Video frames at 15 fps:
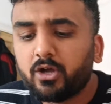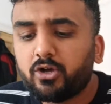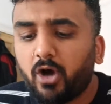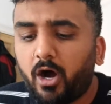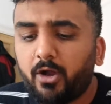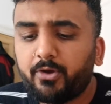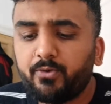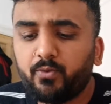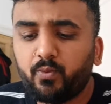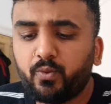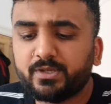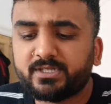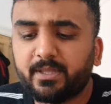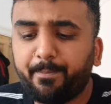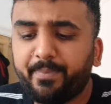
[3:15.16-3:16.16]
Gone
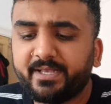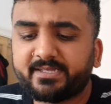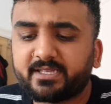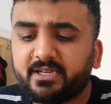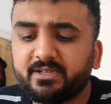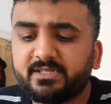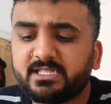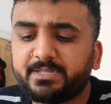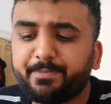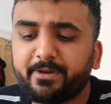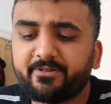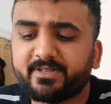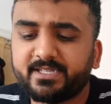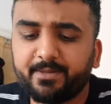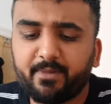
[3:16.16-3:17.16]
was the Biscayan
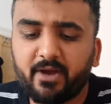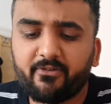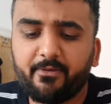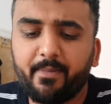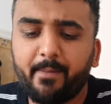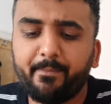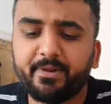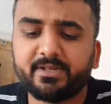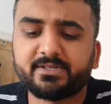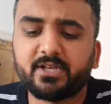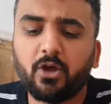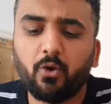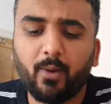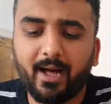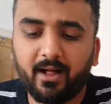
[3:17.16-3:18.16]
spiritum I remembered
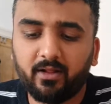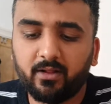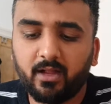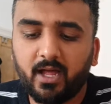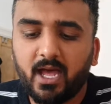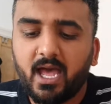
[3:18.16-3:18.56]
so well,